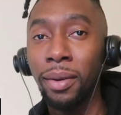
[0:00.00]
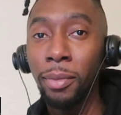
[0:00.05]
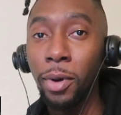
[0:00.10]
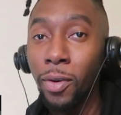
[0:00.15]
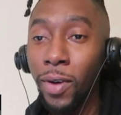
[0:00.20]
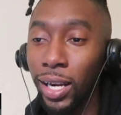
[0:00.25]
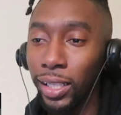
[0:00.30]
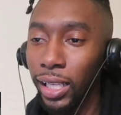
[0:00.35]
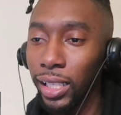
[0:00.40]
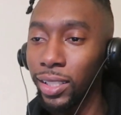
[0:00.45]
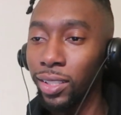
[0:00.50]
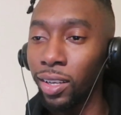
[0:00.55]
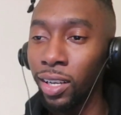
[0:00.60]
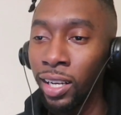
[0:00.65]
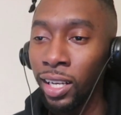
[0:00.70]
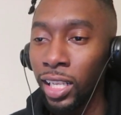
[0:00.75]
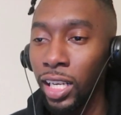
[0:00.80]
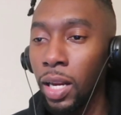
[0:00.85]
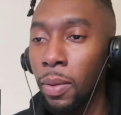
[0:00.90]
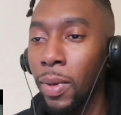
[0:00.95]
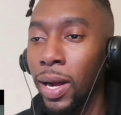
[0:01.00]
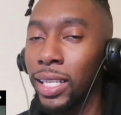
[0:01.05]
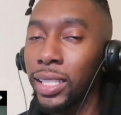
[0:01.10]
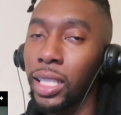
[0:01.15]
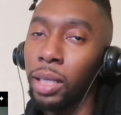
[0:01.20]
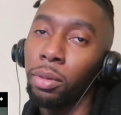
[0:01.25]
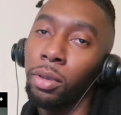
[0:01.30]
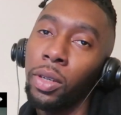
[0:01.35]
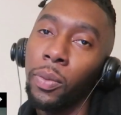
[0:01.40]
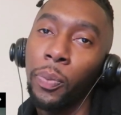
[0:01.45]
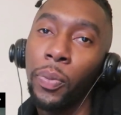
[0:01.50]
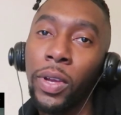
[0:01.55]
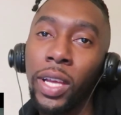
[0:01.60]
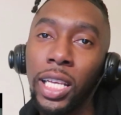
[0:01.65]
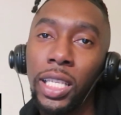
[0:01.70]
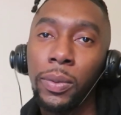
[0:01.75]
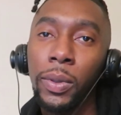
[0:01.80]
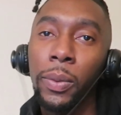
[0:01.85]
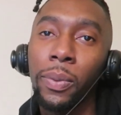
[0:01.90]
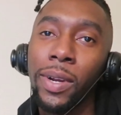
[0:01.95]
But right so the man step out the
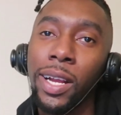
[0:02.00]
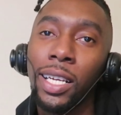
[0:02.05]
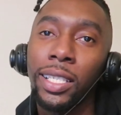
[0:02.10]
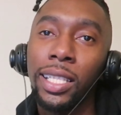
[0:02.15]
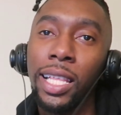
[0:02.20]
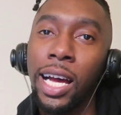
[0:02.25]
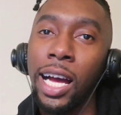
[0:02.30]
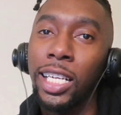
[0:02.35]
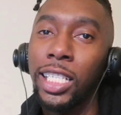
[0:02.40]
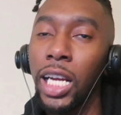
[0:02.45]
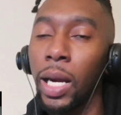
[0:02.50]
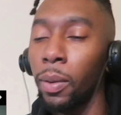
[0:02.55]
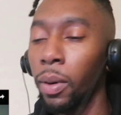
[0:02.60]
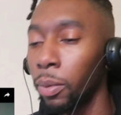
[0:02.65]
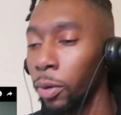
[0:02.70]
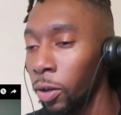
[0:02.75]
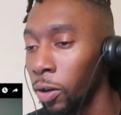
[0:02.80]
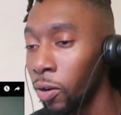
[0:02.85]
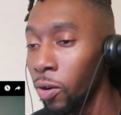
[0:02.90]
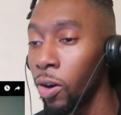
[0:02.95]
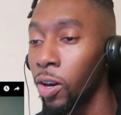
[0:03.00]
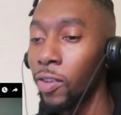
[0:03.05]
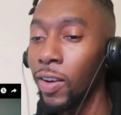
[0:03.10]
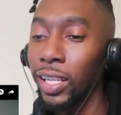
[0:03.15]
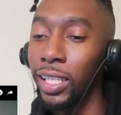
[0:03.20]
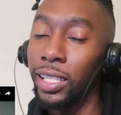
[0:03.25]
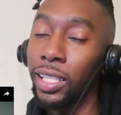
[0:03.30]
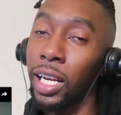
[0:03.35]
pace people and start chop up the road right